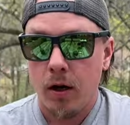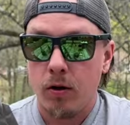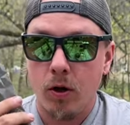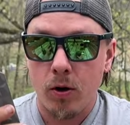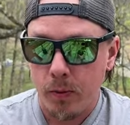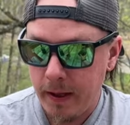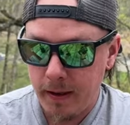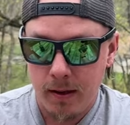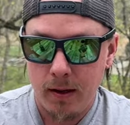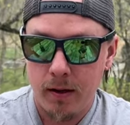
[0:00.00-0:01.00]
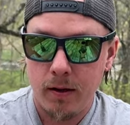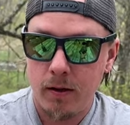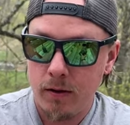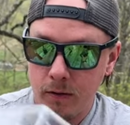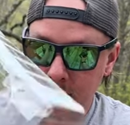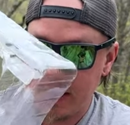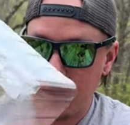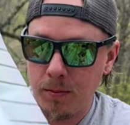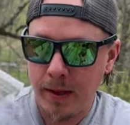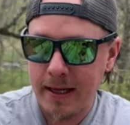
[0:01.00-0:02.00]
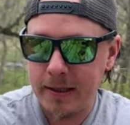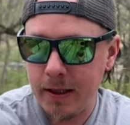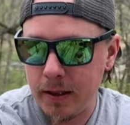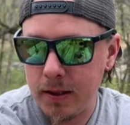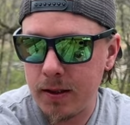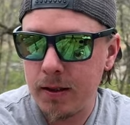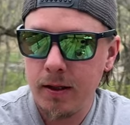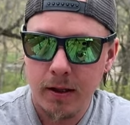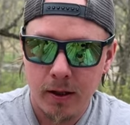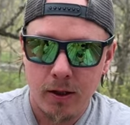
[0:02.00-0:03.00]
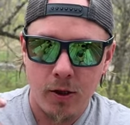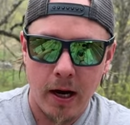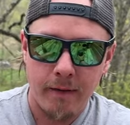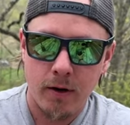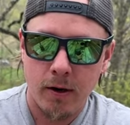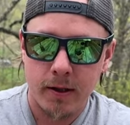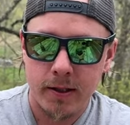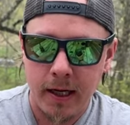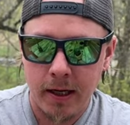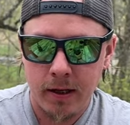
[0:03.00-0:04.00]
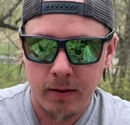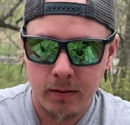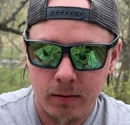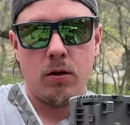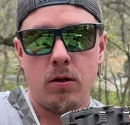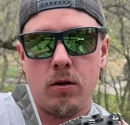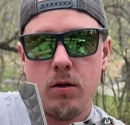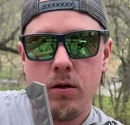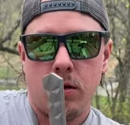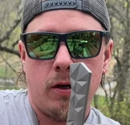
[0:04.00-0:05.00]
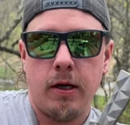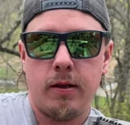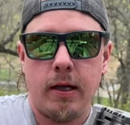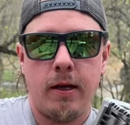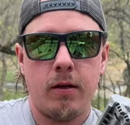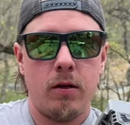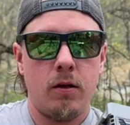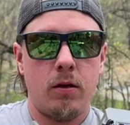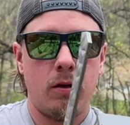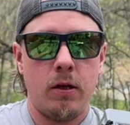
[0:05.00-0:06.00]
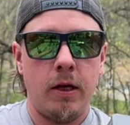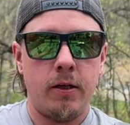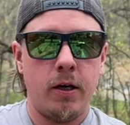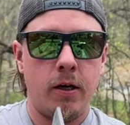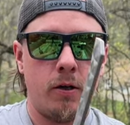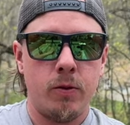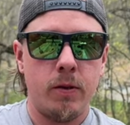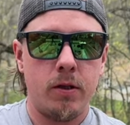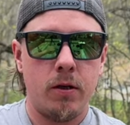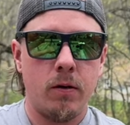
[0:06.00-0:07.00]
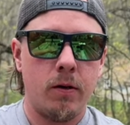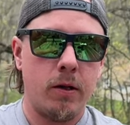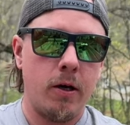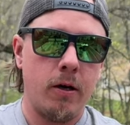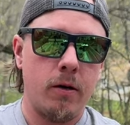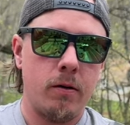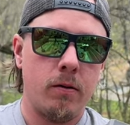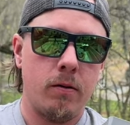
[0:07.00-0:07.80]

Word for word: along with the rest of the plastics. You have your antenna. Get that antenna twisted on there.